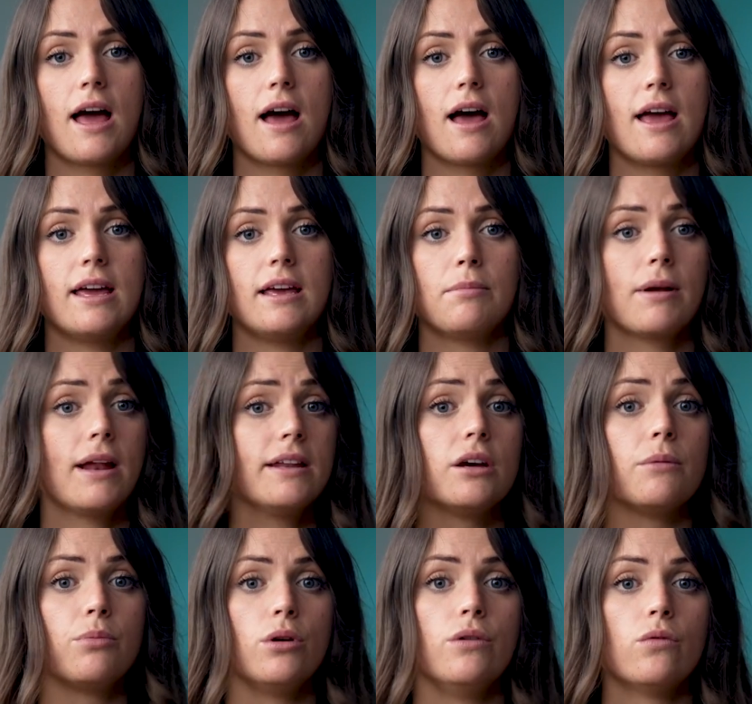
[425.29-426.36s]
a planning
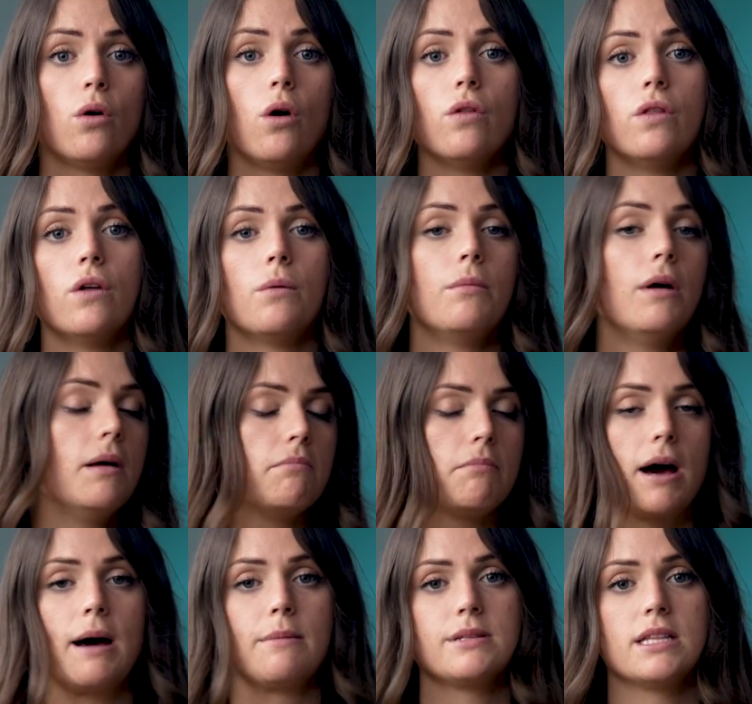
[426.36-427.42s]
approval on them
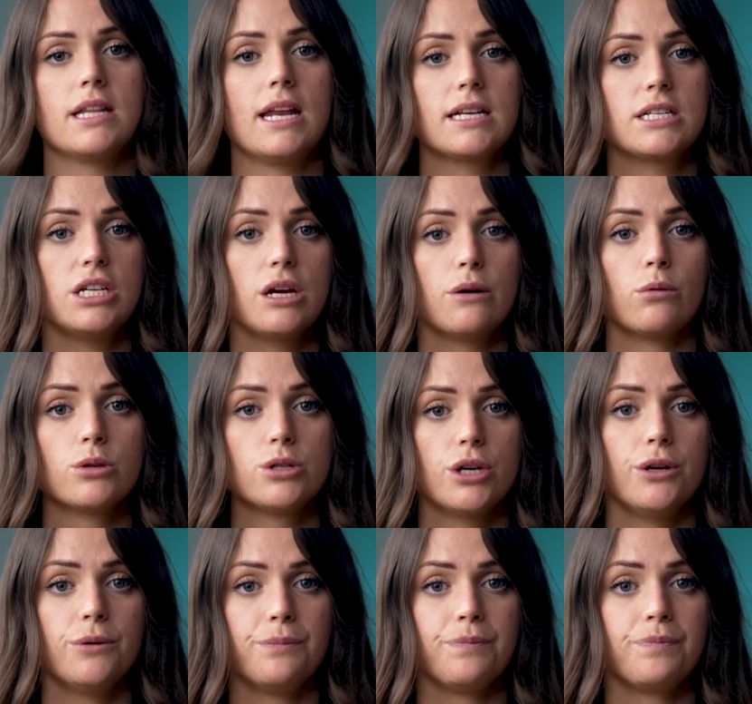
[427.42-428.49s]
perhaps in the next year or two?